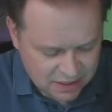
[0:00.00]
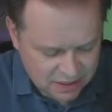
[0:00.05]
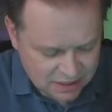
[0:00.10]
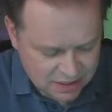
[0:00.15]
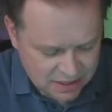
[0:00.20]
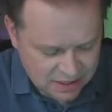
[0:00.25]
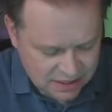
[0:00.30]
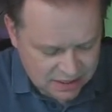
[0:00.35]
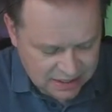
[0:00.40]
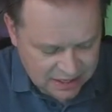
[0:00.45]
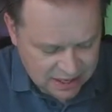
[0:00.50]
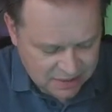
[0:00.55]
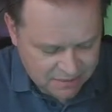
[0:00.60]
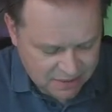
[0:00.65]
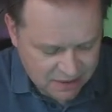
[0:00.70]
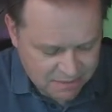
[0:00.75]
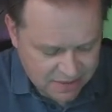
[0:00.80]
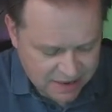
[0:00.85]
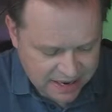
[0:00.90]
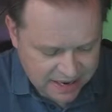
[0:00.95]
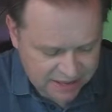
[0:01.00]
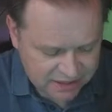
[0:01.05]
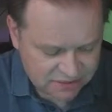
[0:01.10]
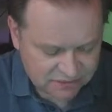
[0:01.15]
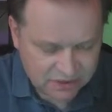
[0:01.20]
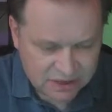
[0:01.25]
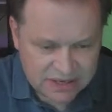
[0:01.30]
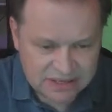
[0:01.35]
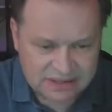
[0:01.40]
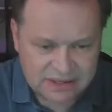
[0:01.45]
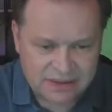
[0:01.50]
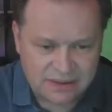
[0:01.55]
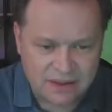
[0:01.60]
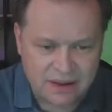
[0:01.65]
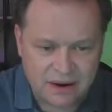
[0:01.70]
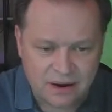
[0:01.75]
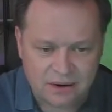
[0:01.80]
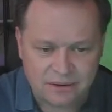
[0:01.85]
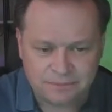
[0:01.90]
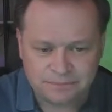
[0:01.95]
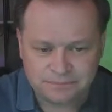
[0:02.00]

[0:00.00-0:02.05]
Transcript: Need to get my passphrase in there.